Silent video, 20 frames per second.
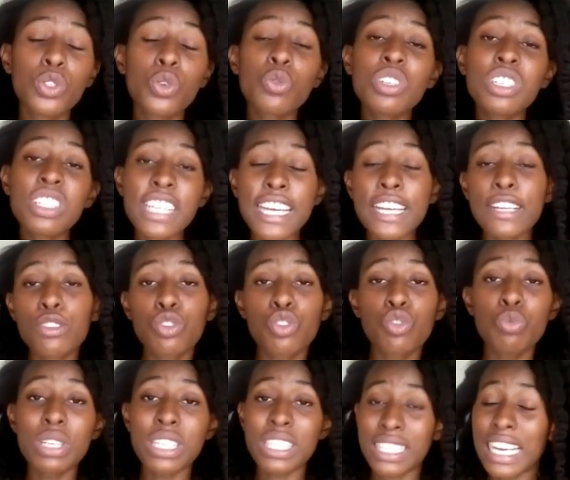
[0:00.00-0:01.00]
I have said it
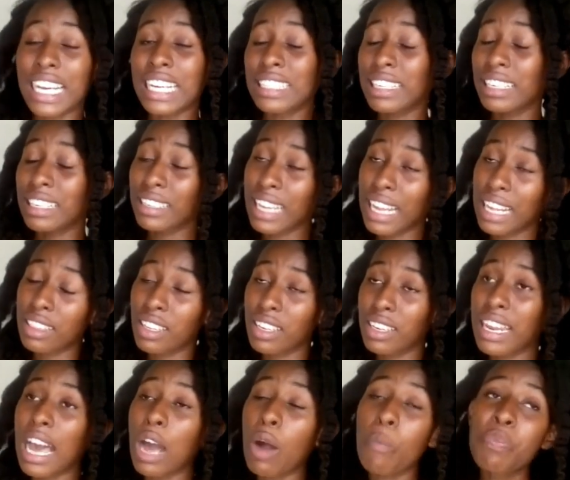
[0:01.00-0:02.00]
so many times
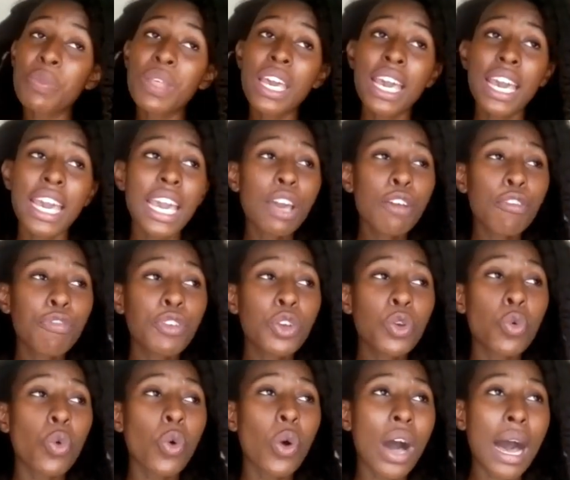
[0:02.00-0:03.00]
that you need to
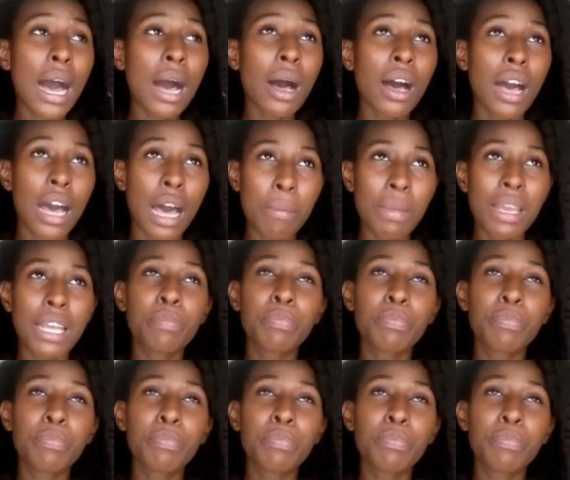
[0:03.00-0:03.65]
retain the length.